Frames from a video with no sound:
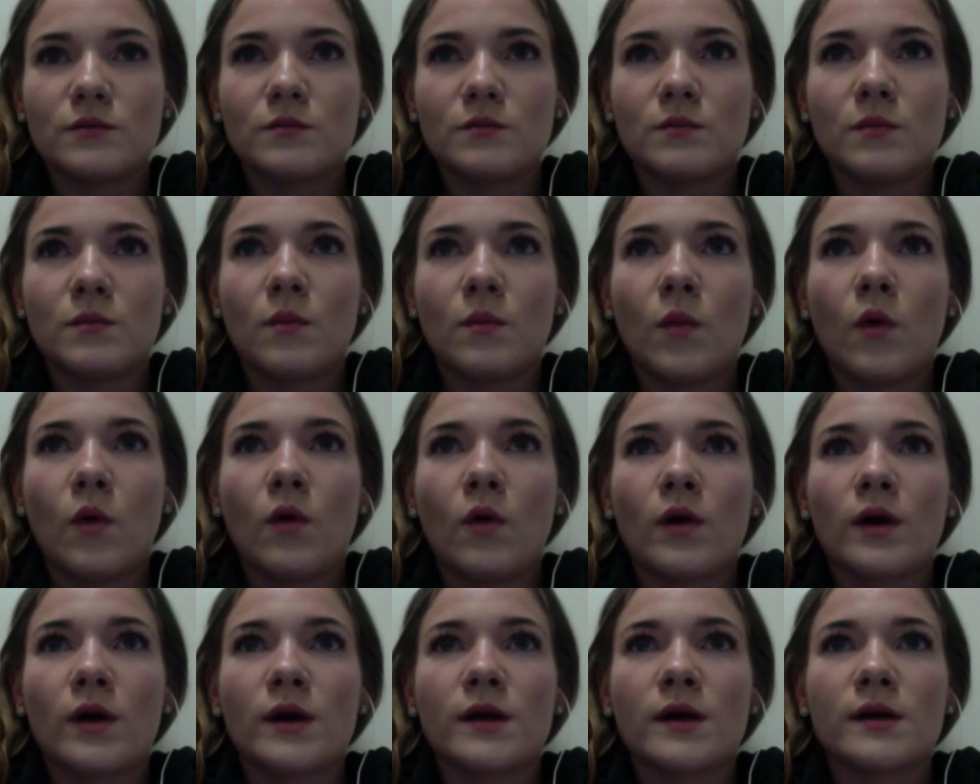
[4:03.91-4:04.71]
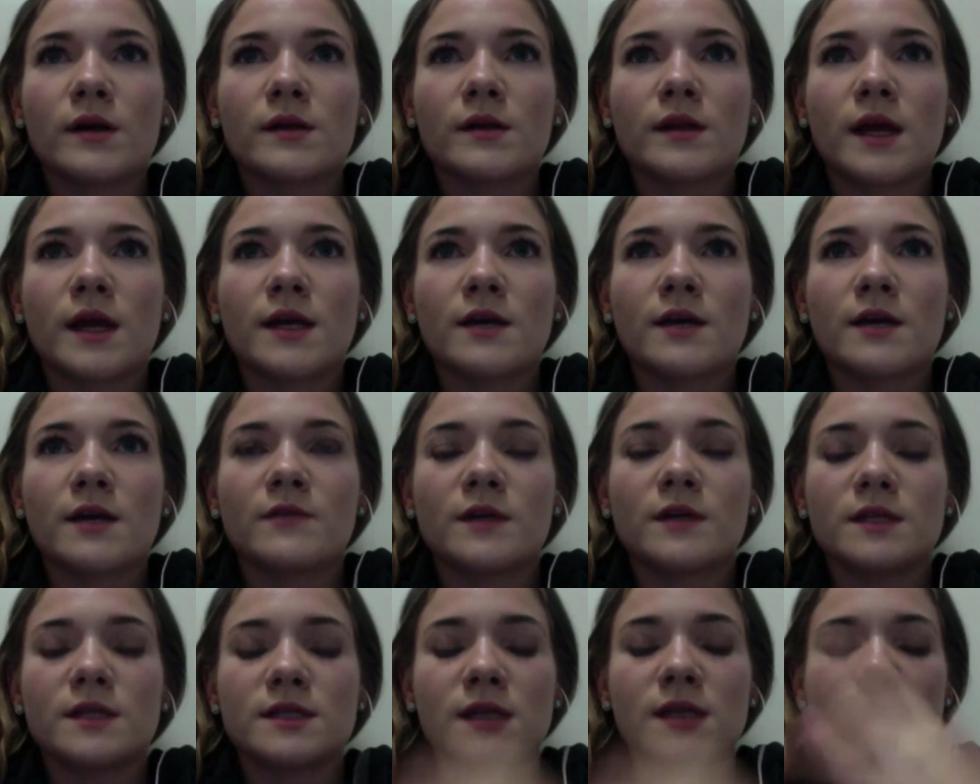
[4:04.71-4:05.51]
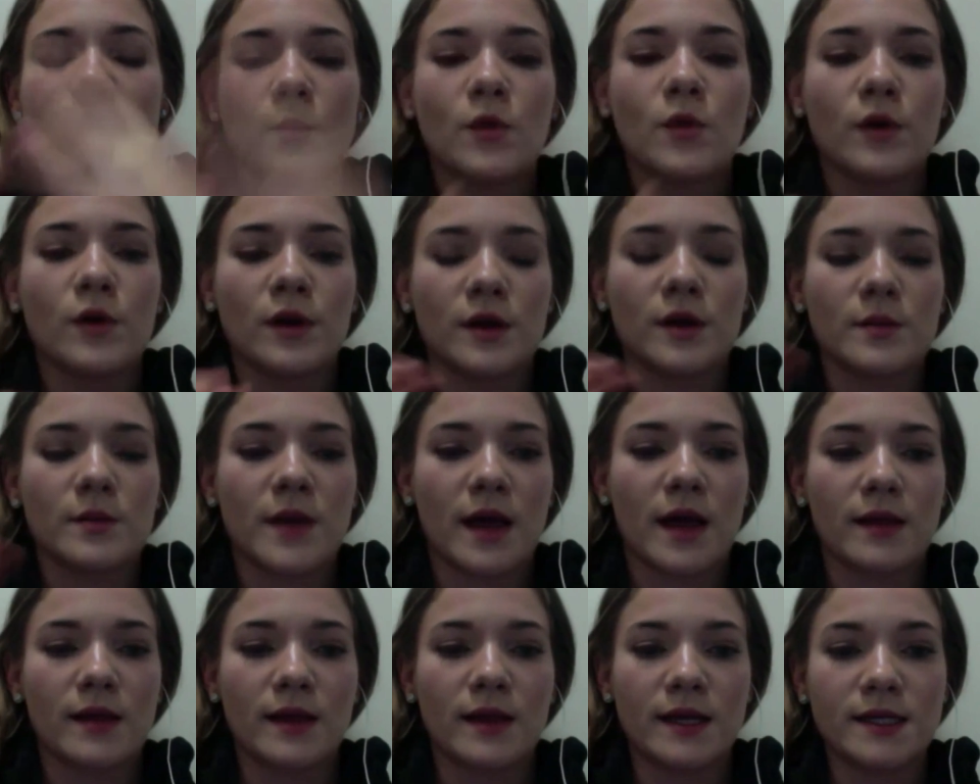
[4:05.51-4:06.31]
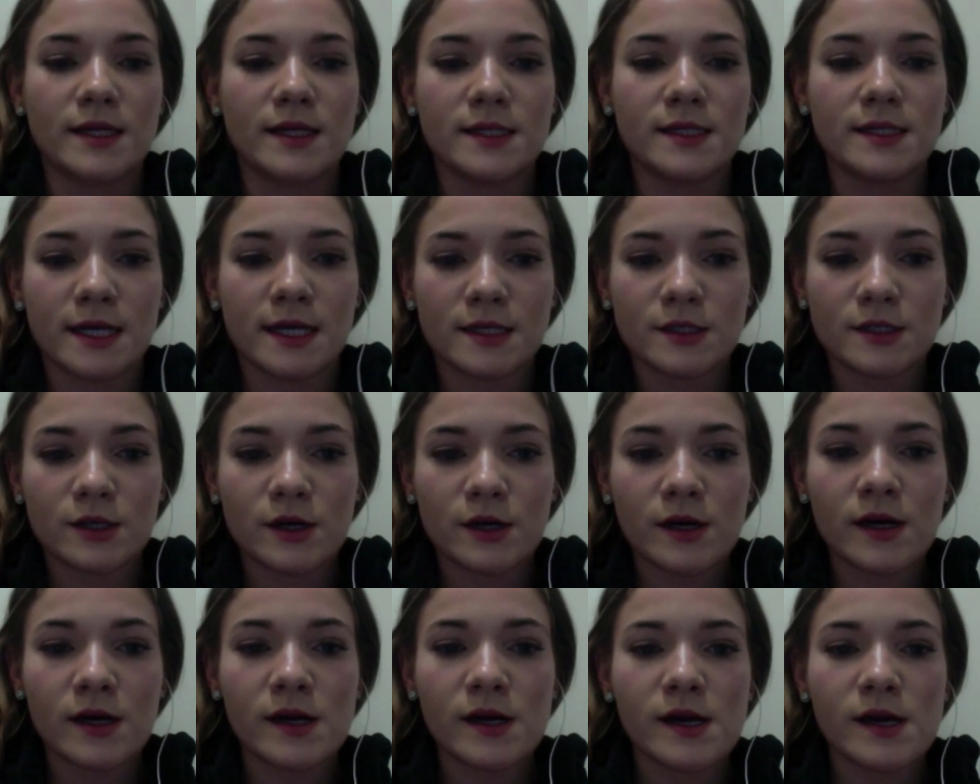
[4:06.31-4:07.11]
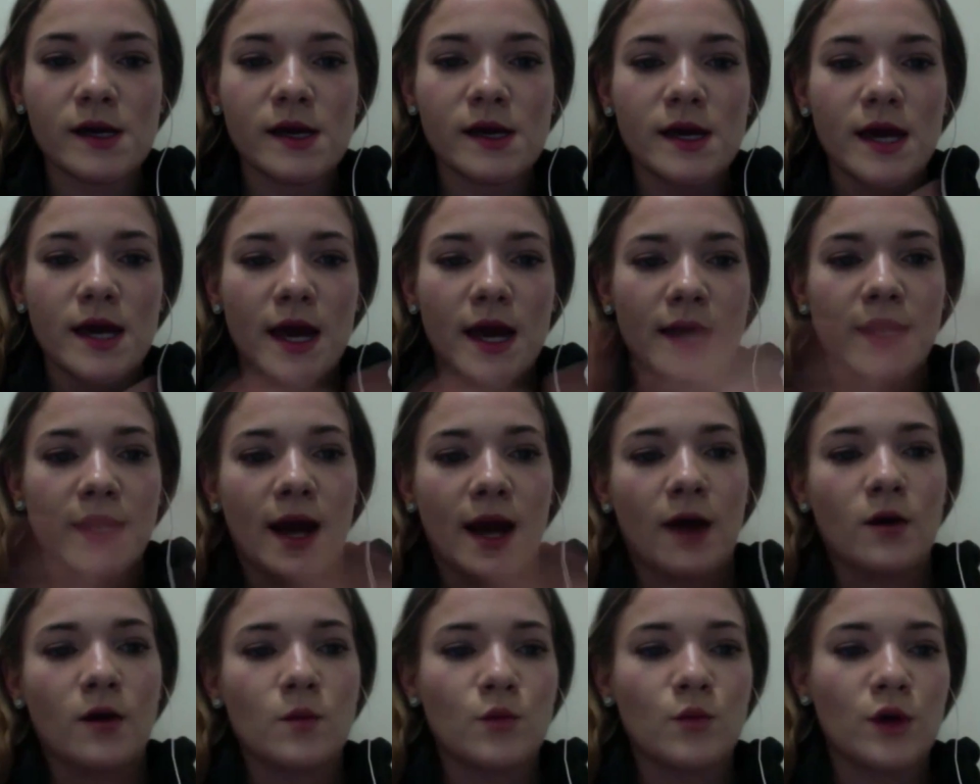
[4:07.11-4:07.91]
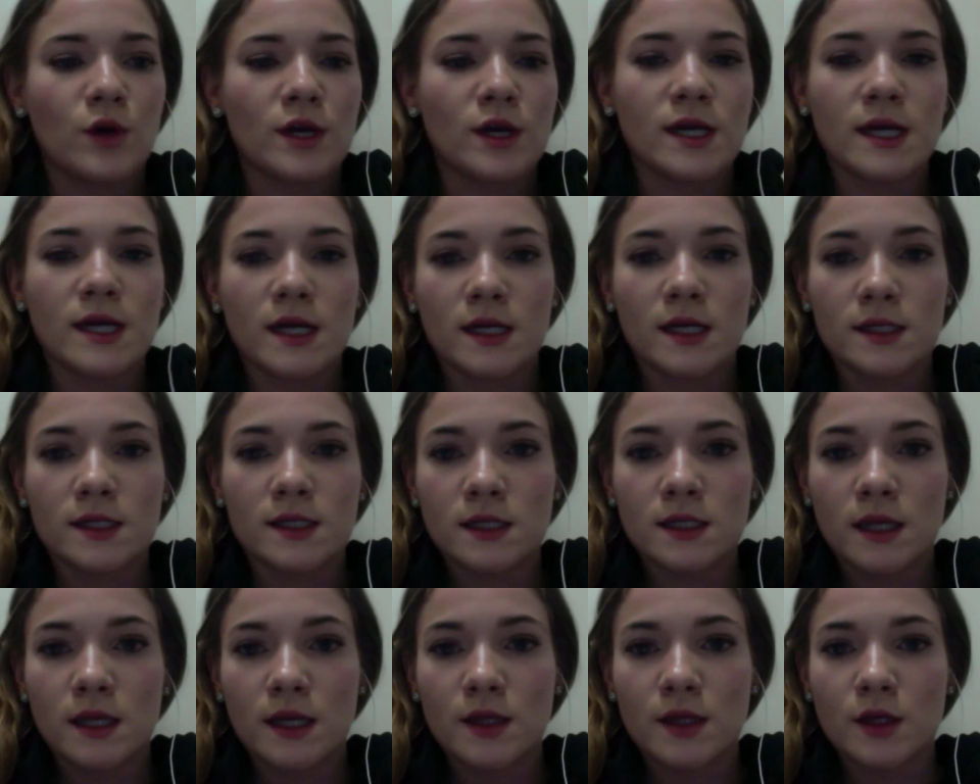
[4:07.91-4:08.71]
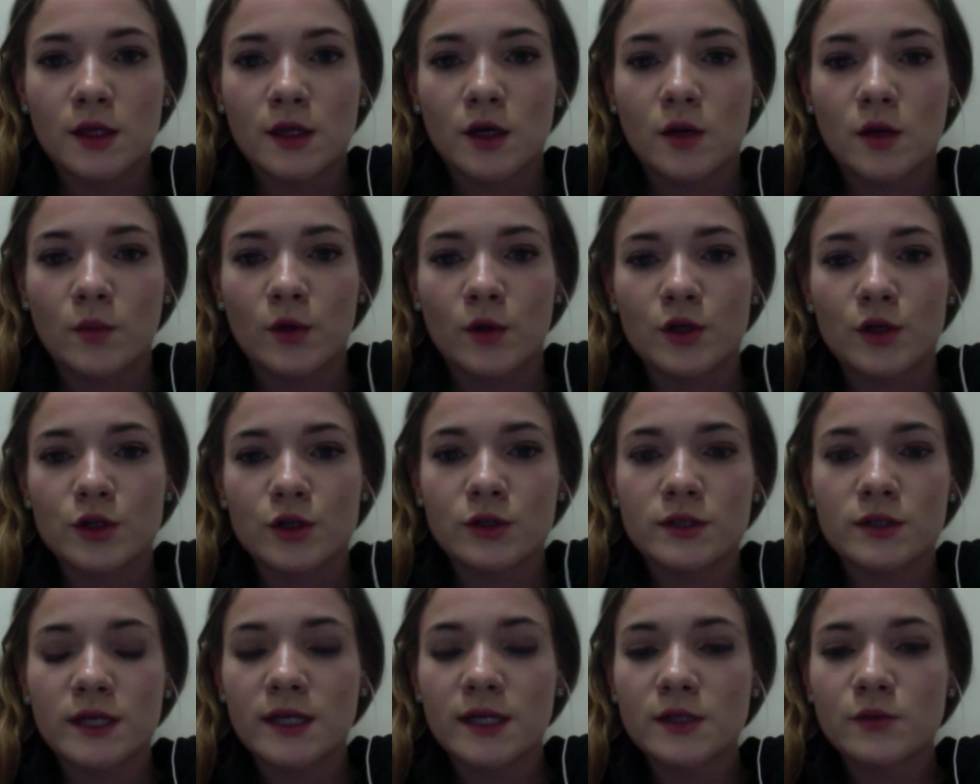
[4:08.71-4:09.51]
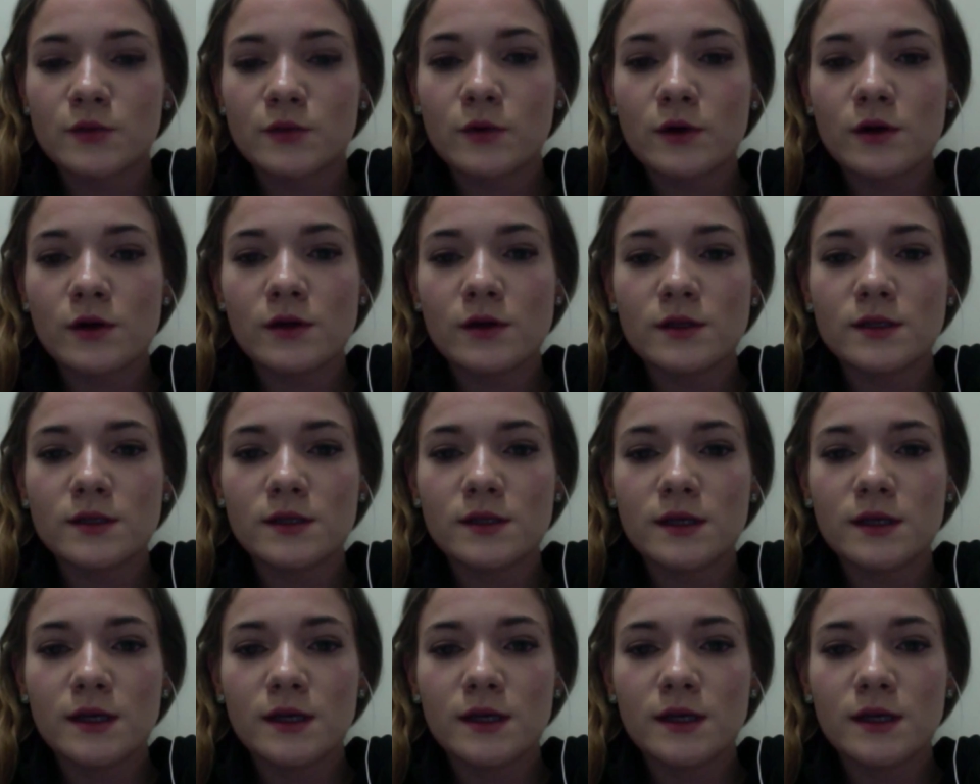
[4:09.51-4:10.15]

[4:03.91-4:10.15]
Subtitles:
more of a contemporary ballet dancer, and now I'm breaking into the commercial dance world,